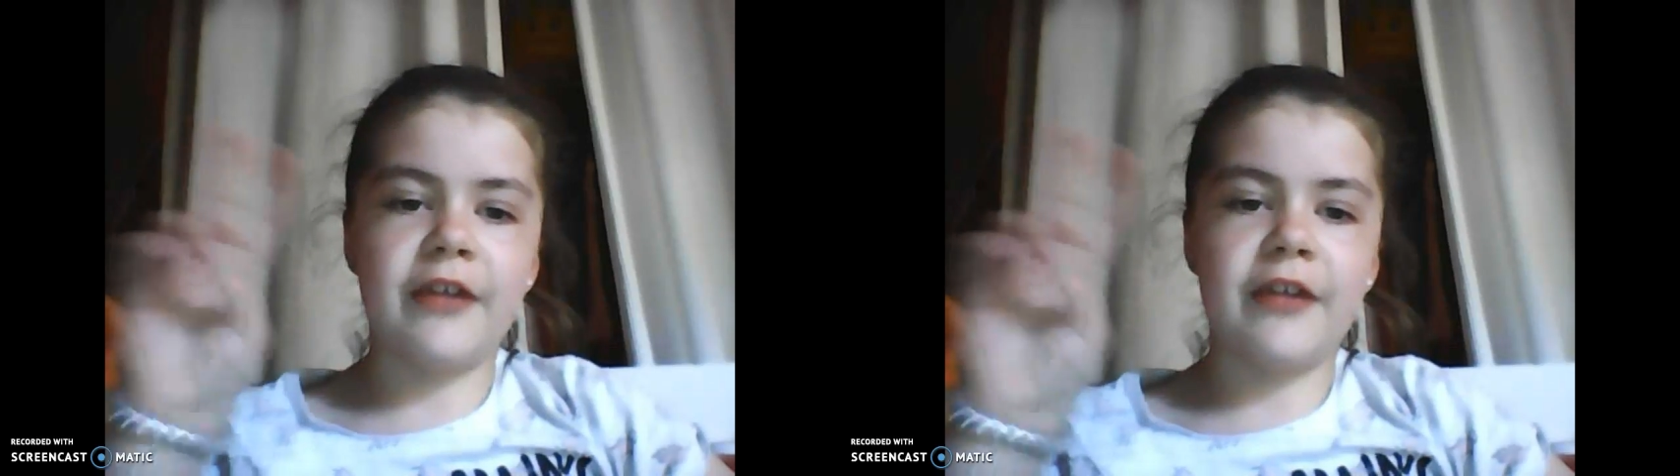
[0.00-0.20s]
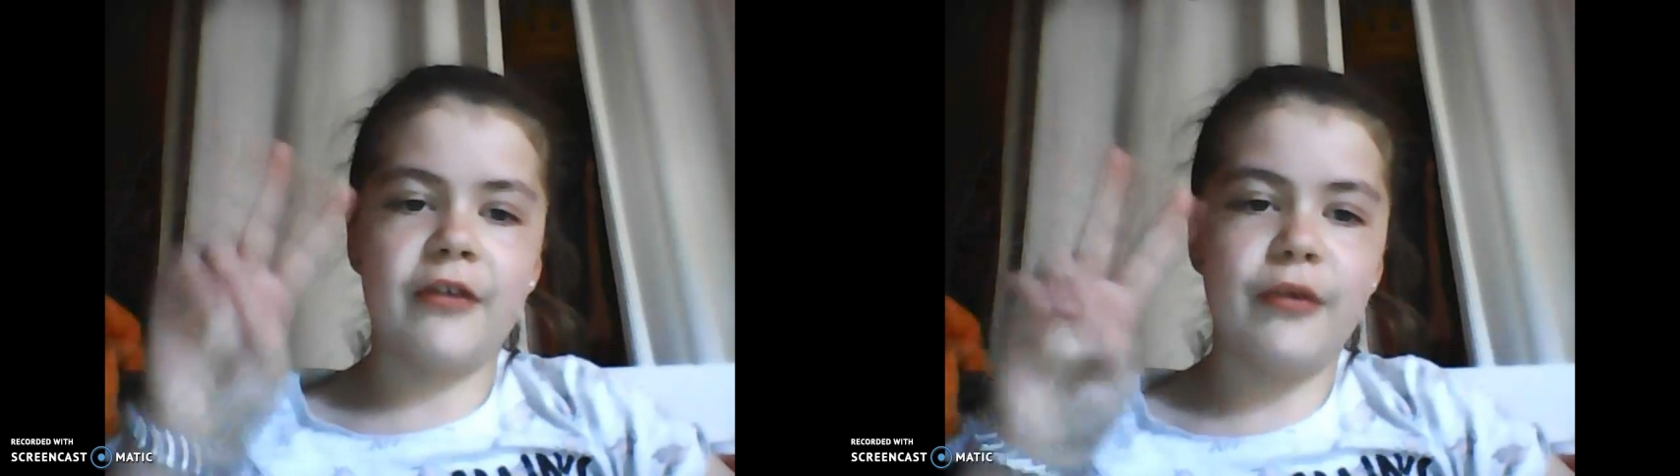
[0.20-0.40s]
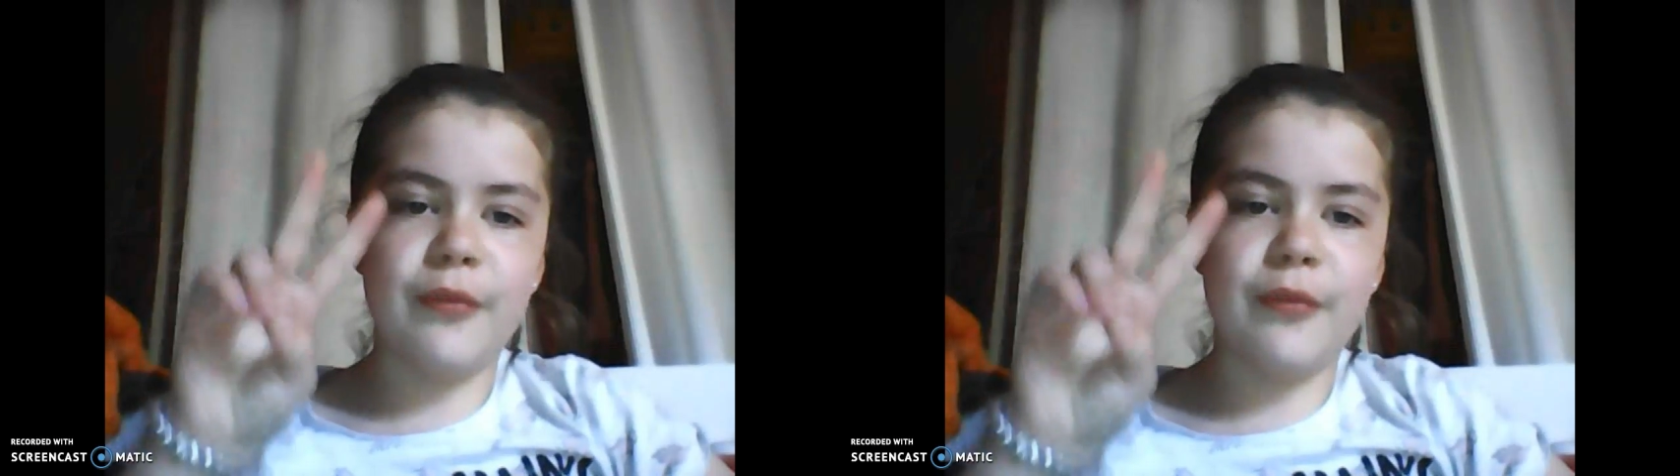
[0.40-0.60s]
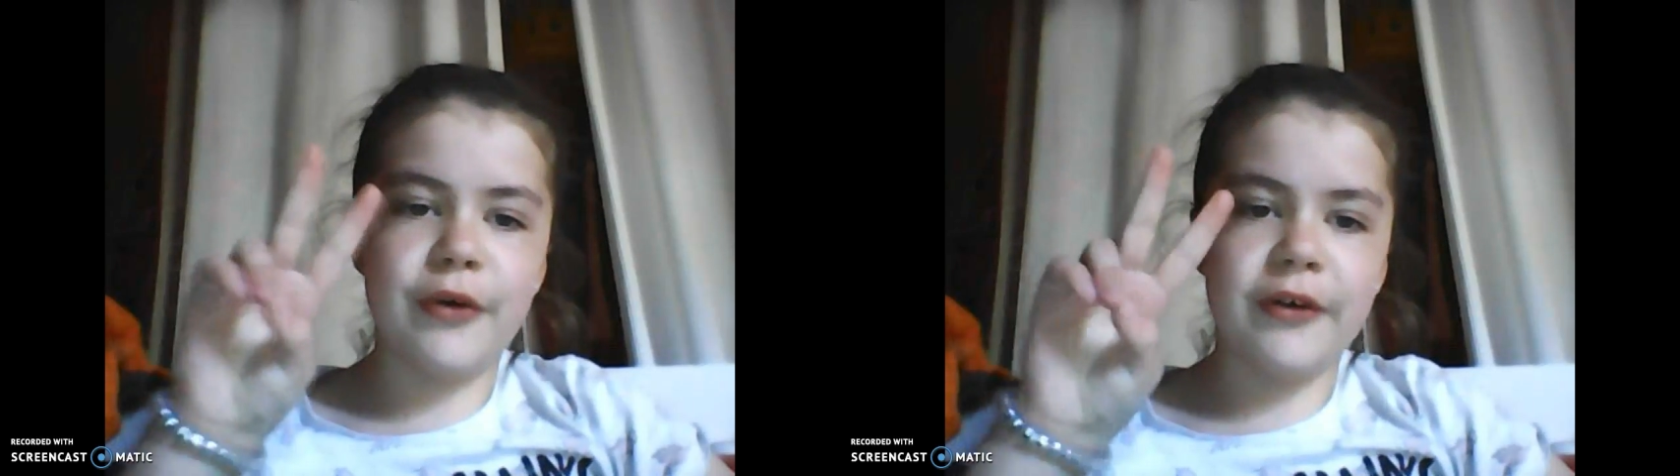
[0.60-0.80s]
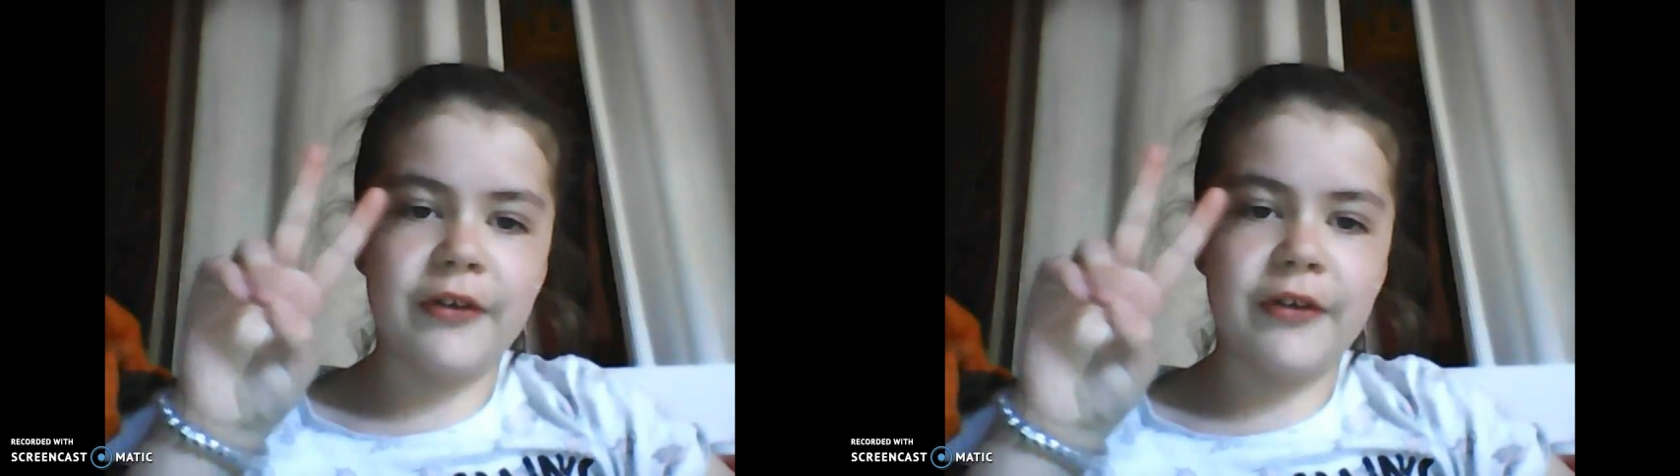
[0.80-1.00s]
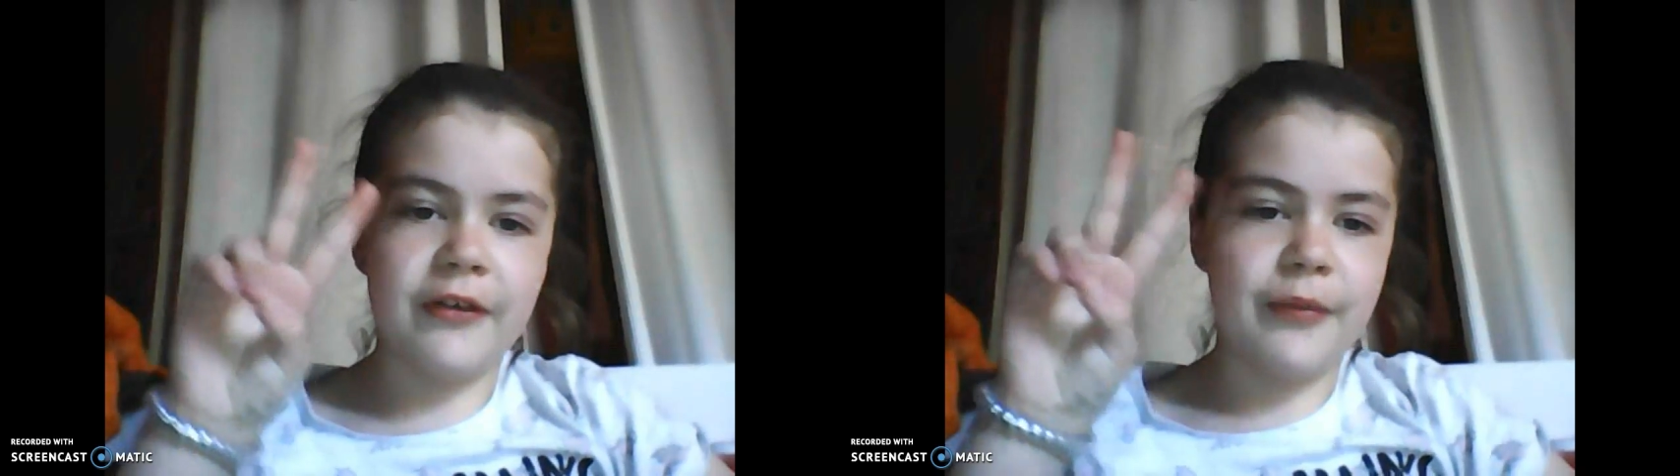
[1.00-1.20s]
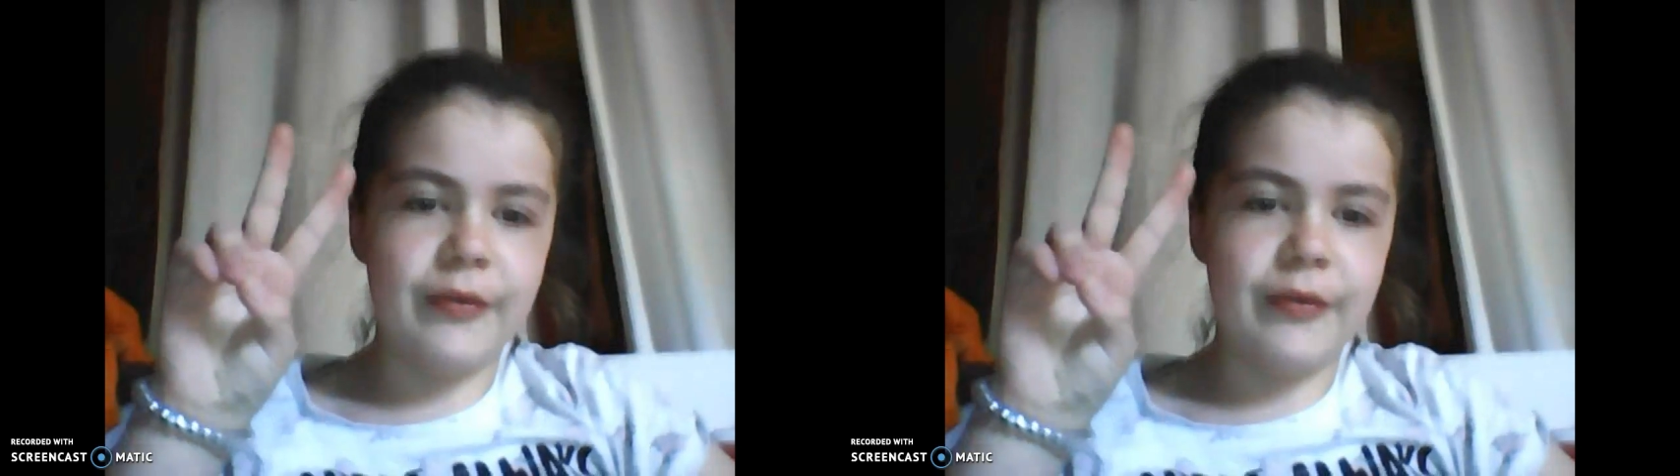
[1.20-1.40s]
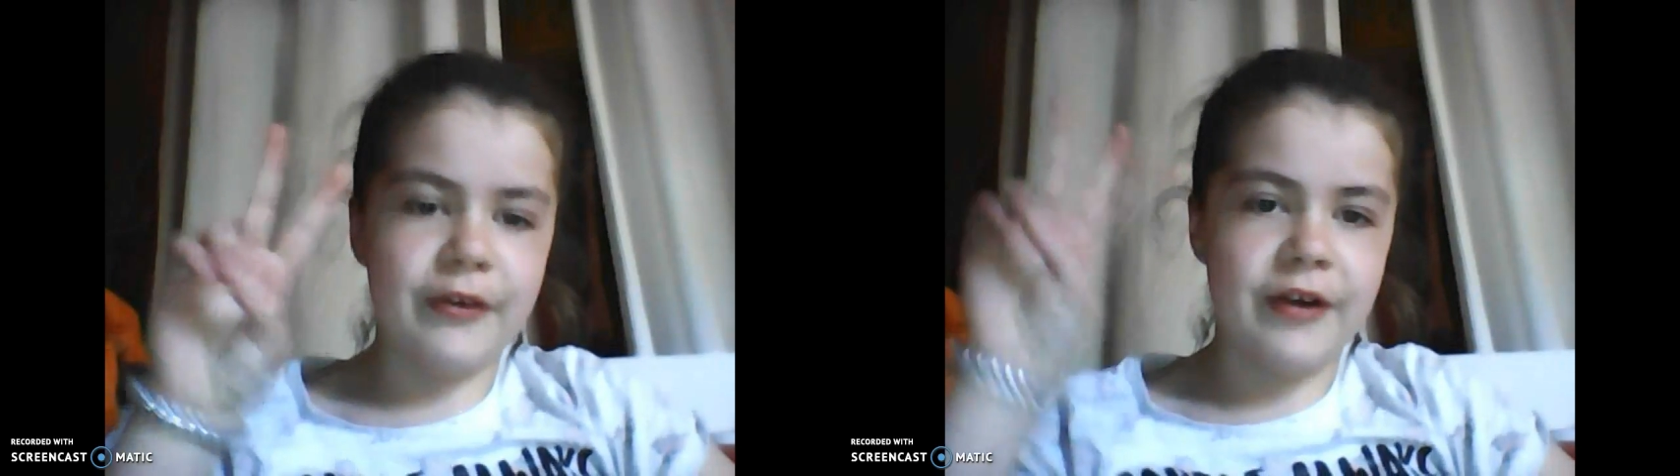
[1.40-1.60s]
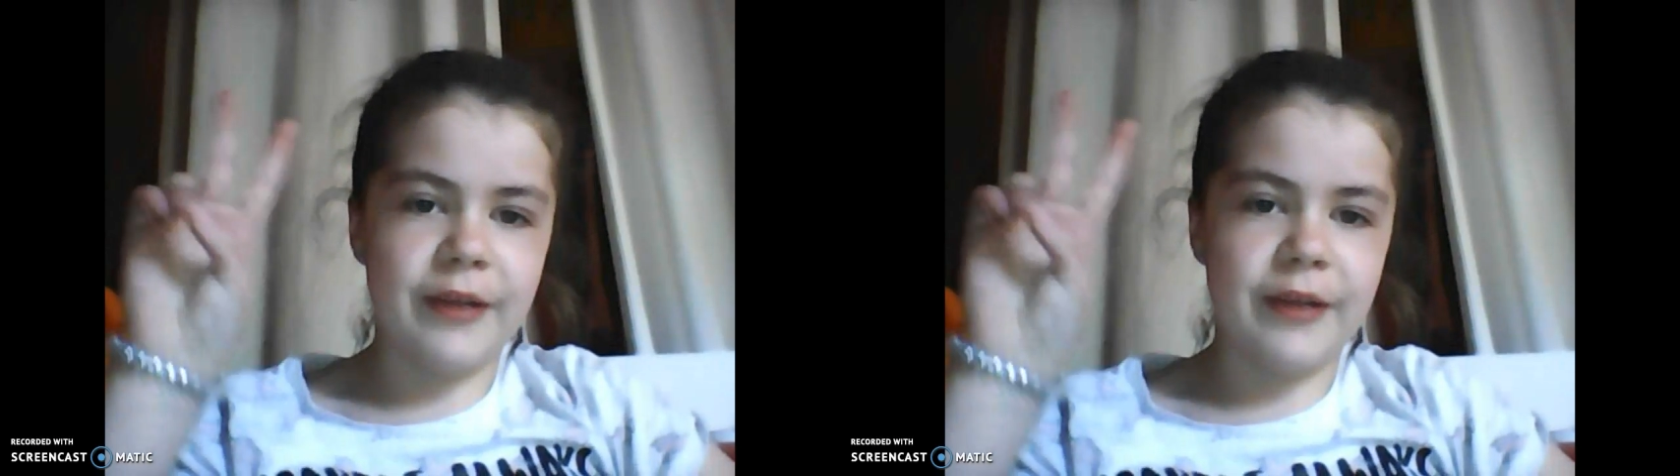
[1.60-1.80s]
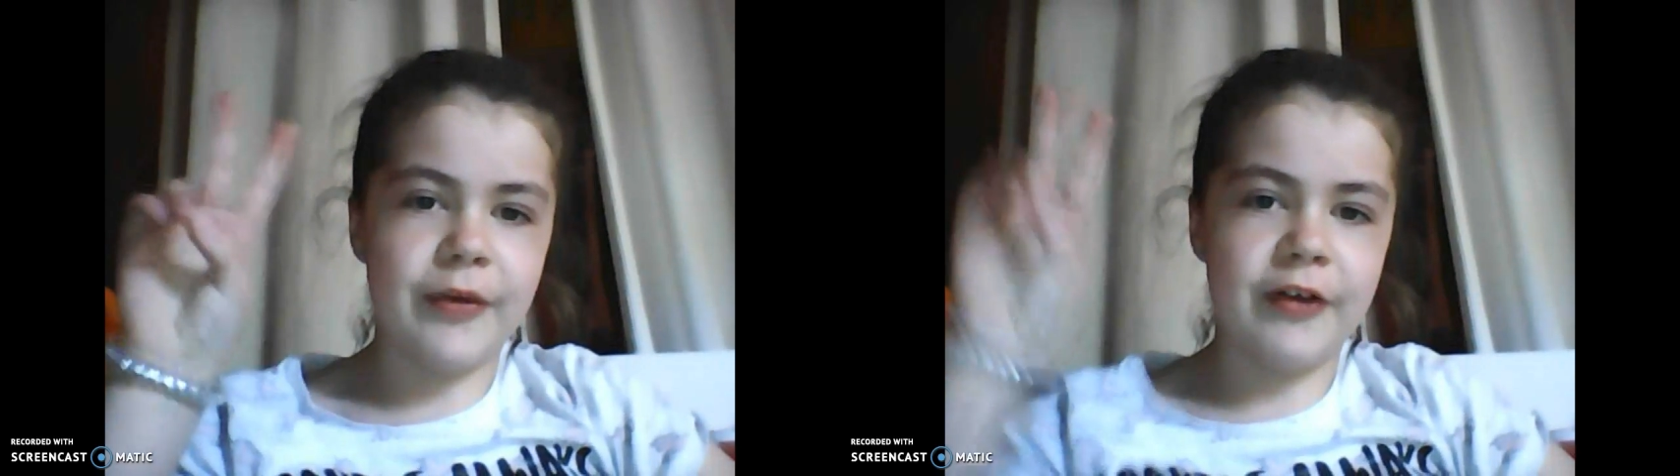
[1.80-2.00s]
2 more
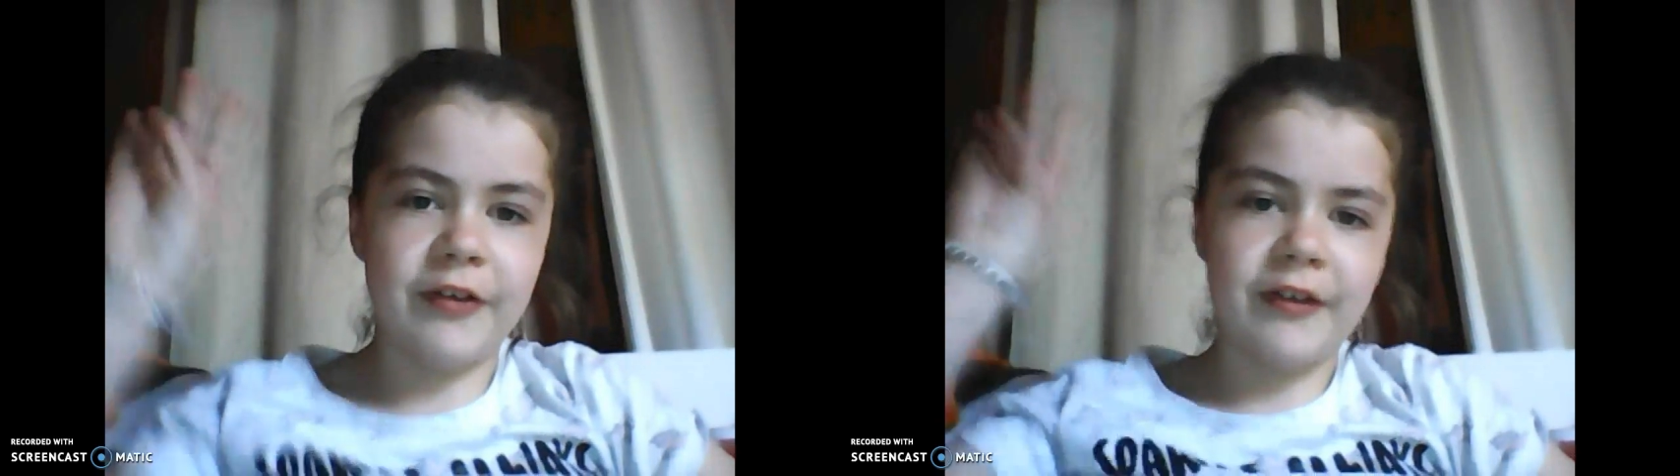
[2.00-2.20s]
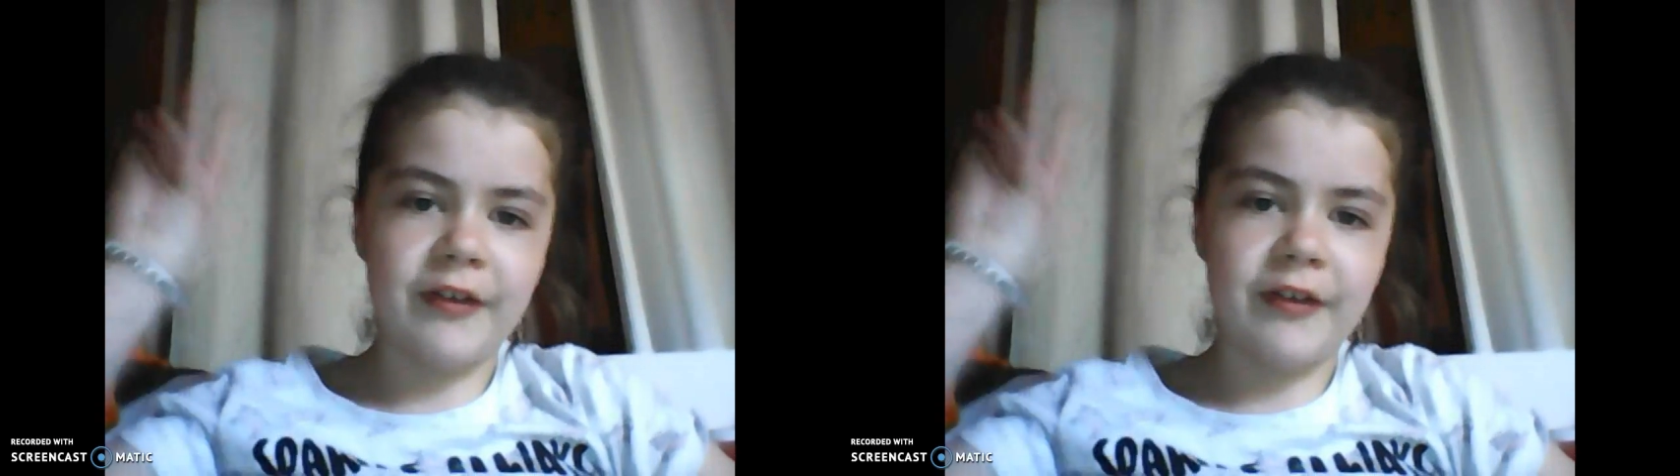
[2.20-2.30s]
subscribers